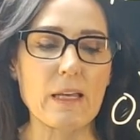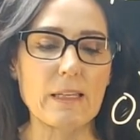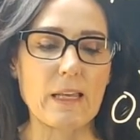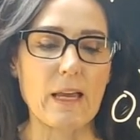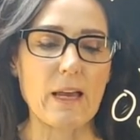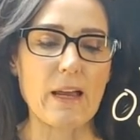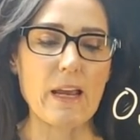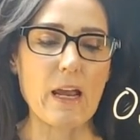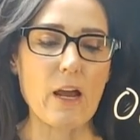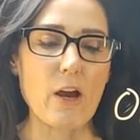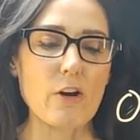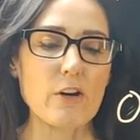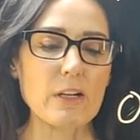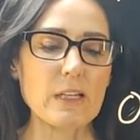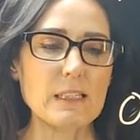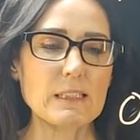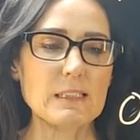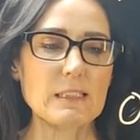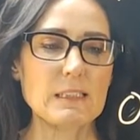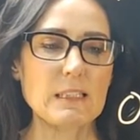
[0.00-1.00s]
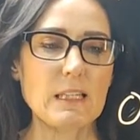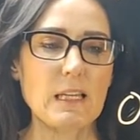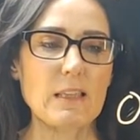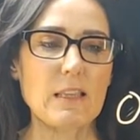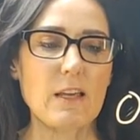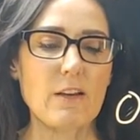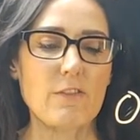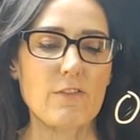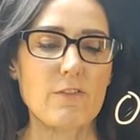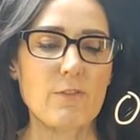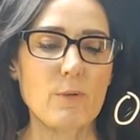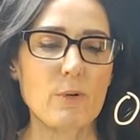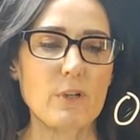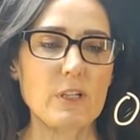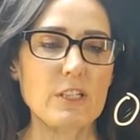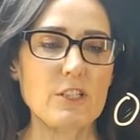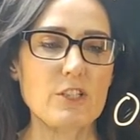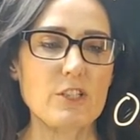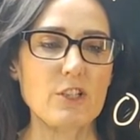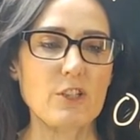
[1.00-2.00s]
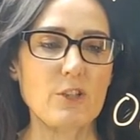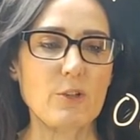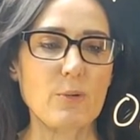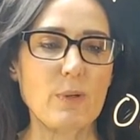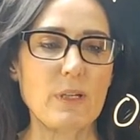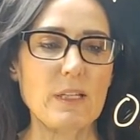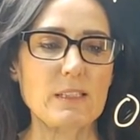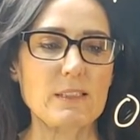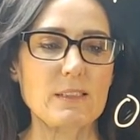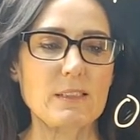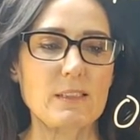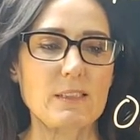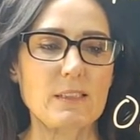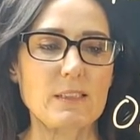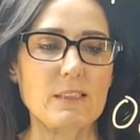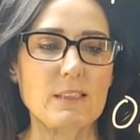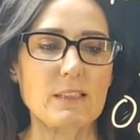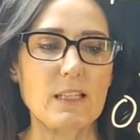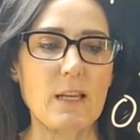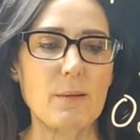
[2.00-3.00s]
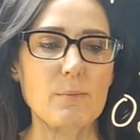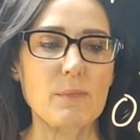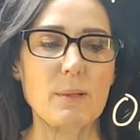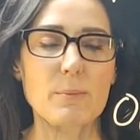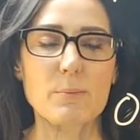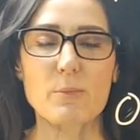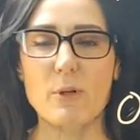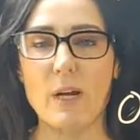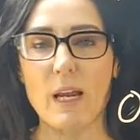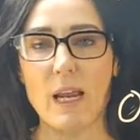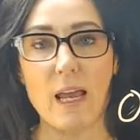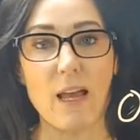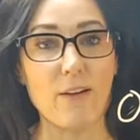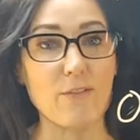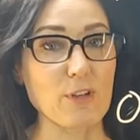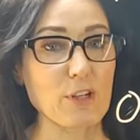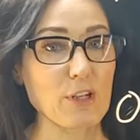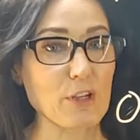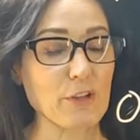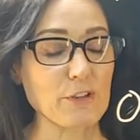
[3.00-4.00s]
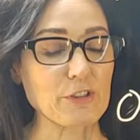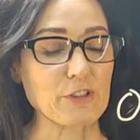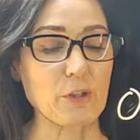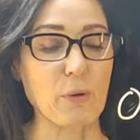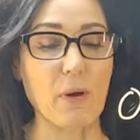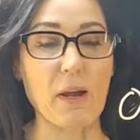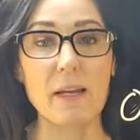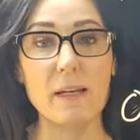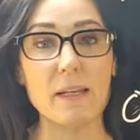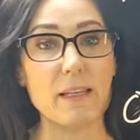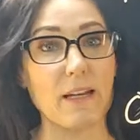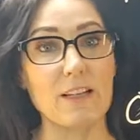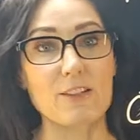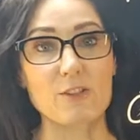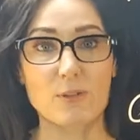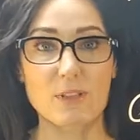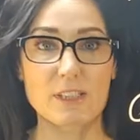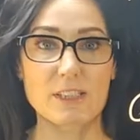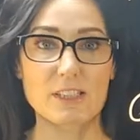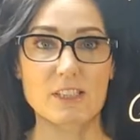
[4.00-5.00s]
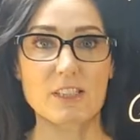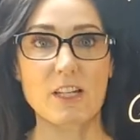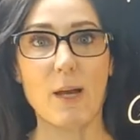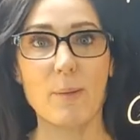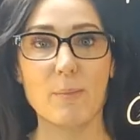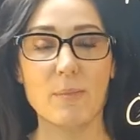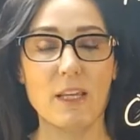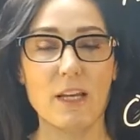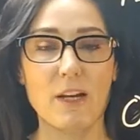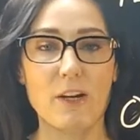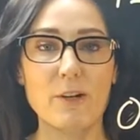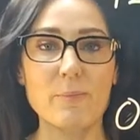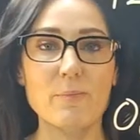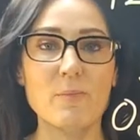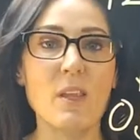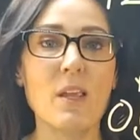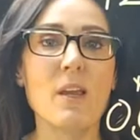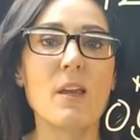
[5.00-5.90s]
Now I already see that 42 is the same number I have here, so I can actually stop there,